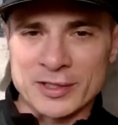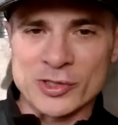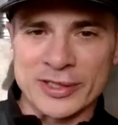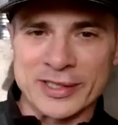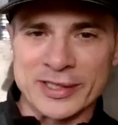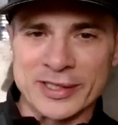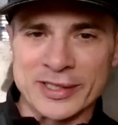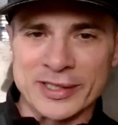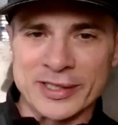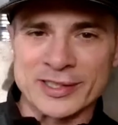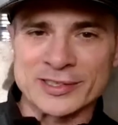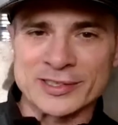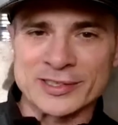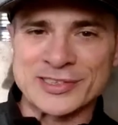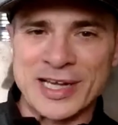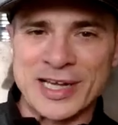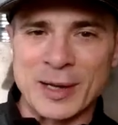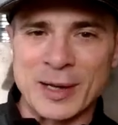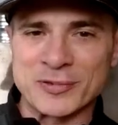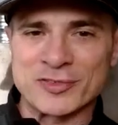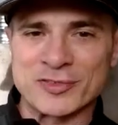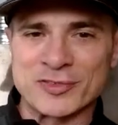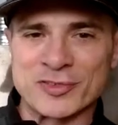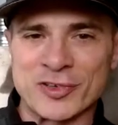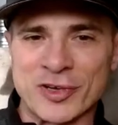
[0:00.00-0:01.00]
So I hope you
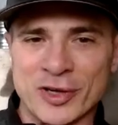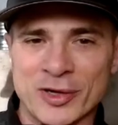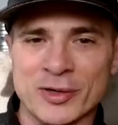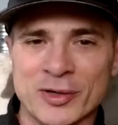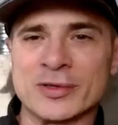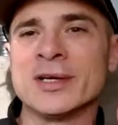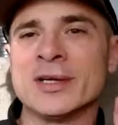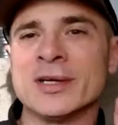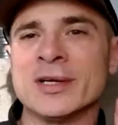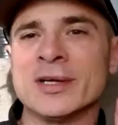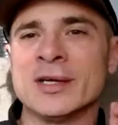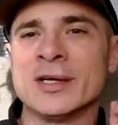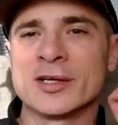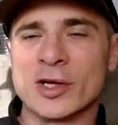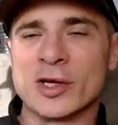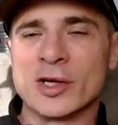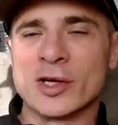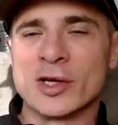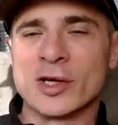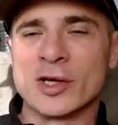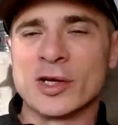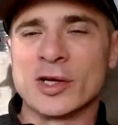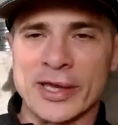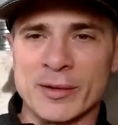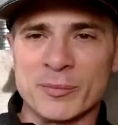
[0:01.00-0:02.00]
enjoy this
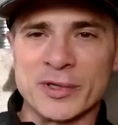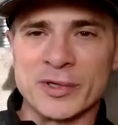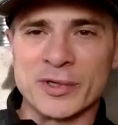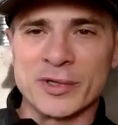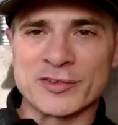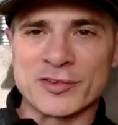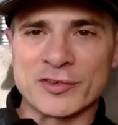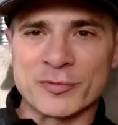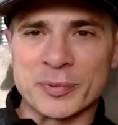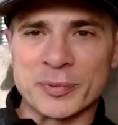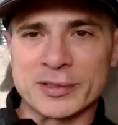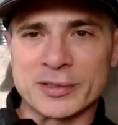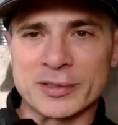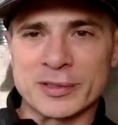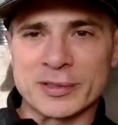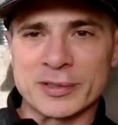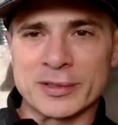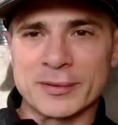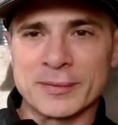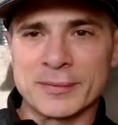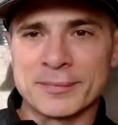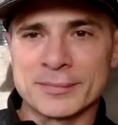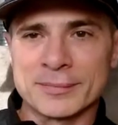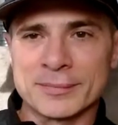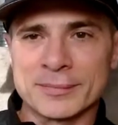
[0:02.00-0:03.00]
episode. Go get them,
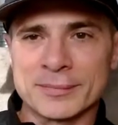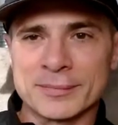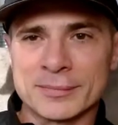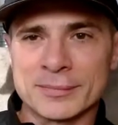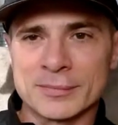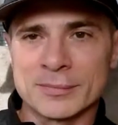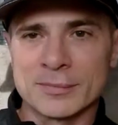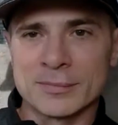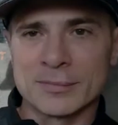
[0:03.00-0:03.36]
business builder.